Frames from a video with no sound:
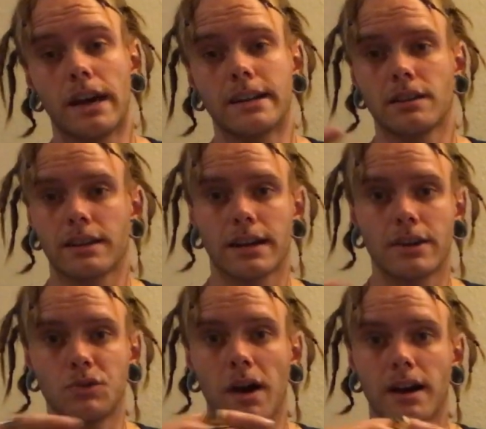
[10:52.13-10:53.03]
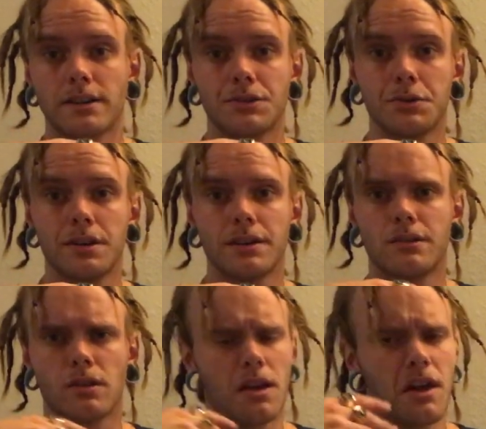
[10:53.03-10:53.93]
I didn't think I knew how to do it,
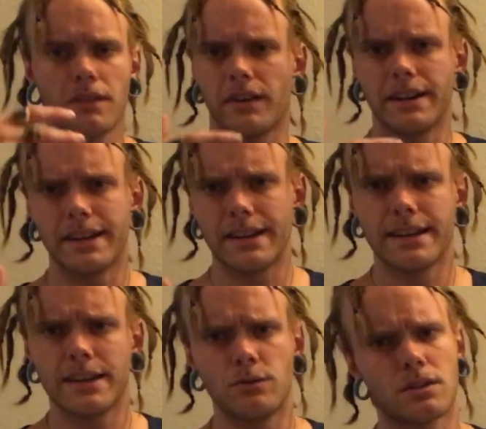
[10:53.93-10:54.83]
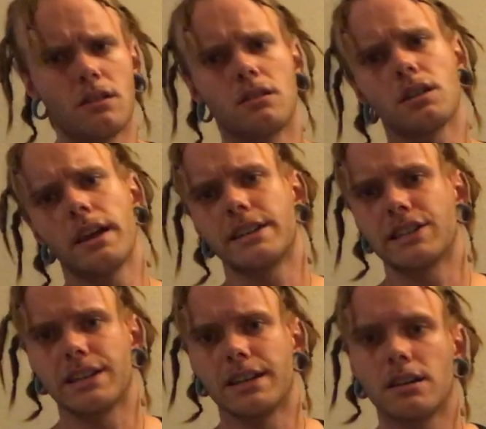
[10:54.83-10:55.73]
or I thought if I did it, it was gonna look like
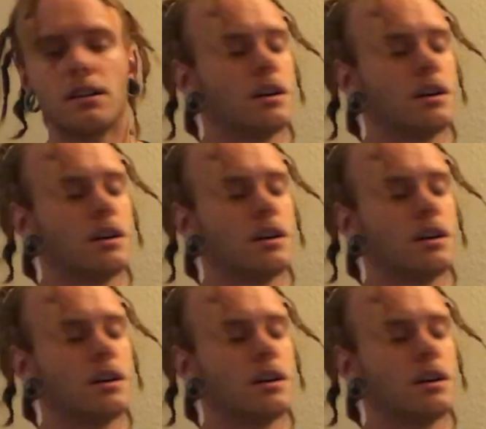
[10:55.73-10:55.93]
shit.